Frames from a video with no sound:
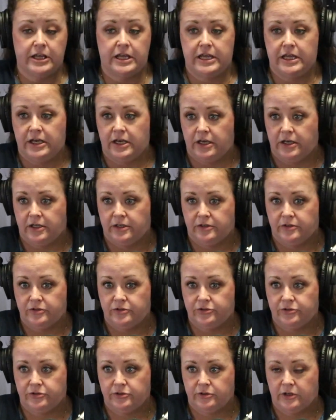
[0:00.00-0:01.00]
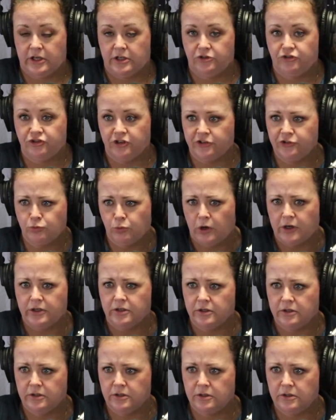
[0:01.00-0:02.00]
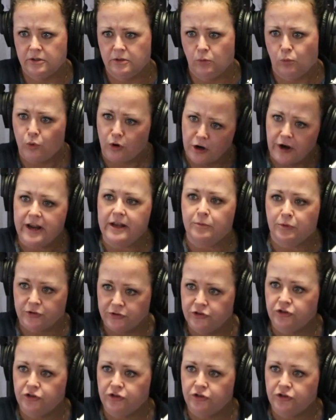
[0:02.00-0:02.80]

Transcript: and just what we're able